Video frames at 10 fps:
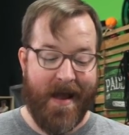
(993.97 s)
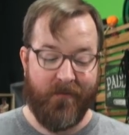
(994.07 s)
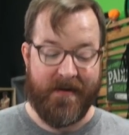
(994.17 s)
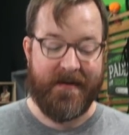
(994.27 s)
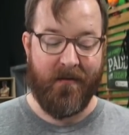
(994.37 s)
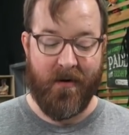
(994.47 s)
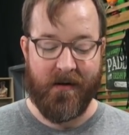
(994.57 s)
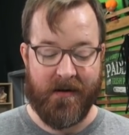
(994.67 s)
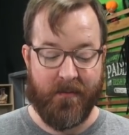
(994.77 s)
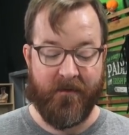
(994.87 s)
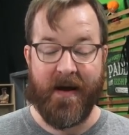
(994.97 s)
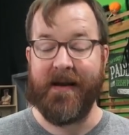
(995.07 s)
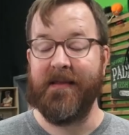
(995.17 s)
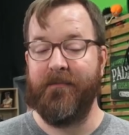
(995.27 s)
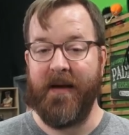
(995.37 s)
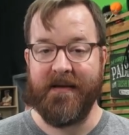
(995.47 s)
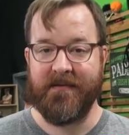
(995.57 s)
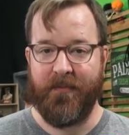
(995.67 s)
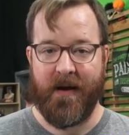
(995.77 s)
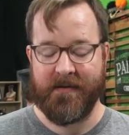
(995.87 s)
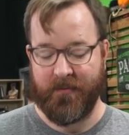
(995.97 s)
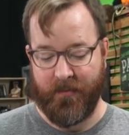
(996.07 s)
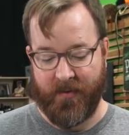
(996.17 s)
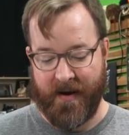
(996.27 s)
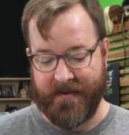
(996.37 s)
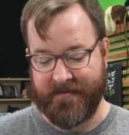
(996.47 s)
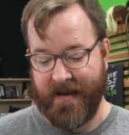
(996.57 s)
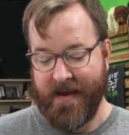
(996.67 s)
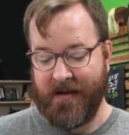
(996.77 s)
and retail markup, providing the best possible price.